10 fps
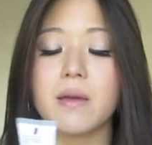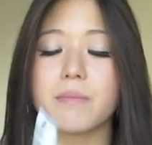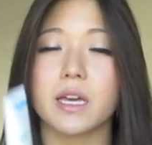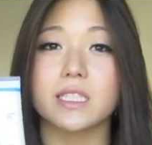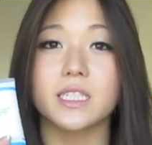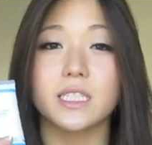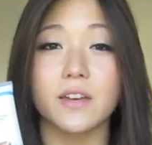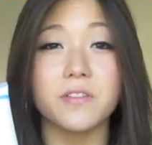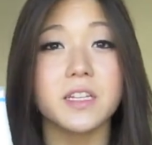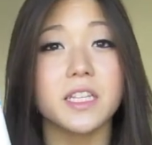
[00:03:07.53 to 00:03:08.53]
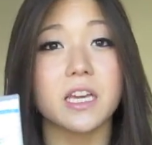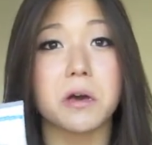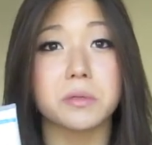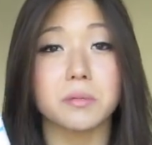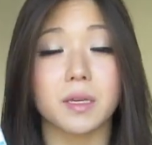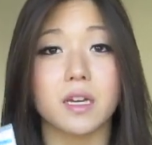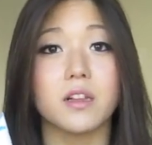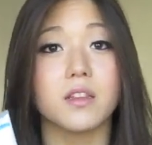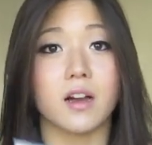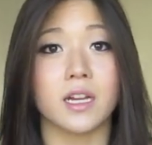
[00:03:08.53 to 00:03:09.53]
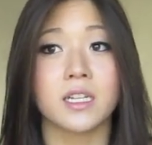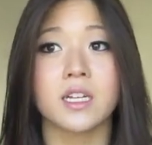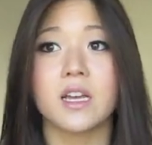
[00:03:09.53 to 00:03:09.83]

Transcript: because it definitely helped me a lot.